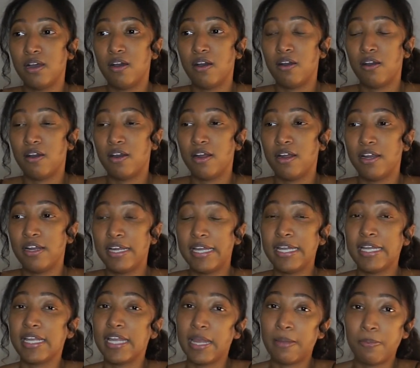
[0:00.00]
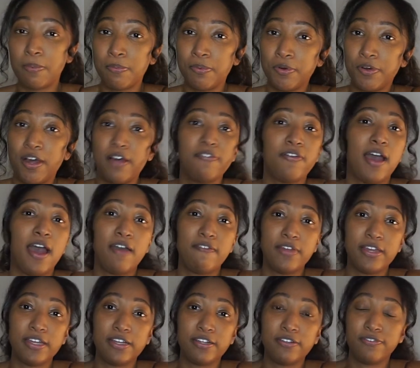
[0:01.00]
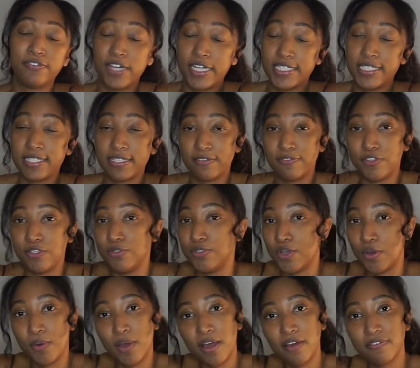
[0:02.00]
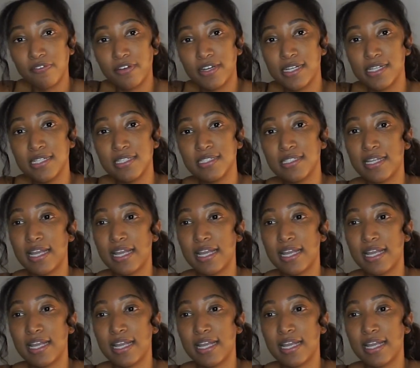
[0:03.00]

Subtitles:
are incapable of having friends if you don't have friends.